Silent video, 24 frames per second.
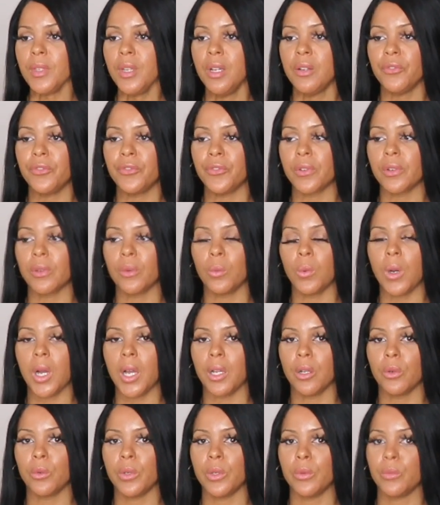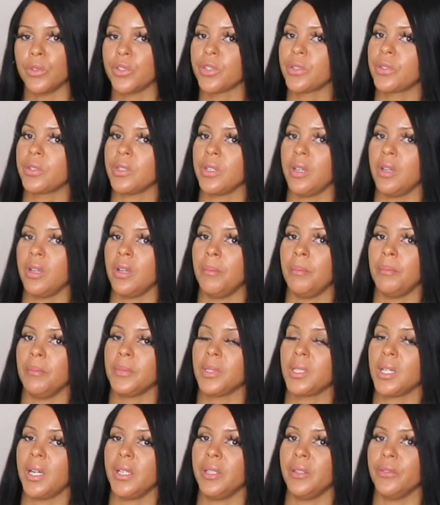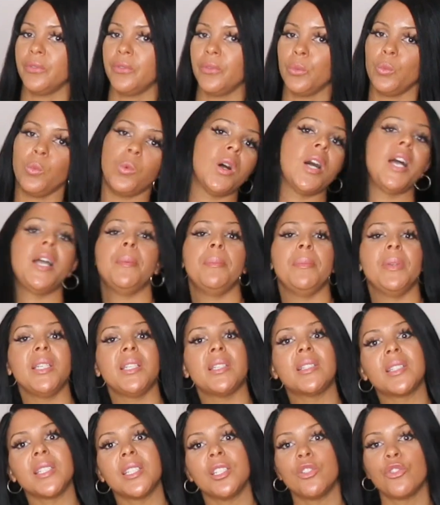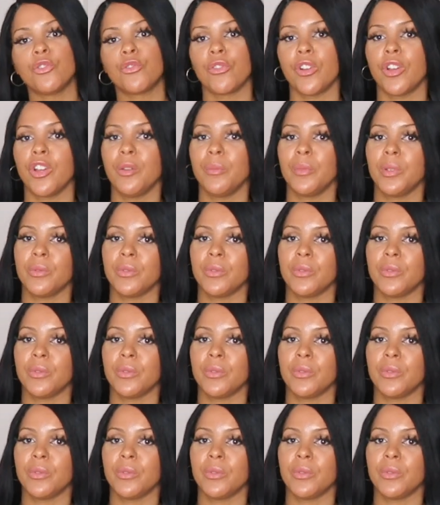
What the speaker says: And for a while it was kind of why me syndrome,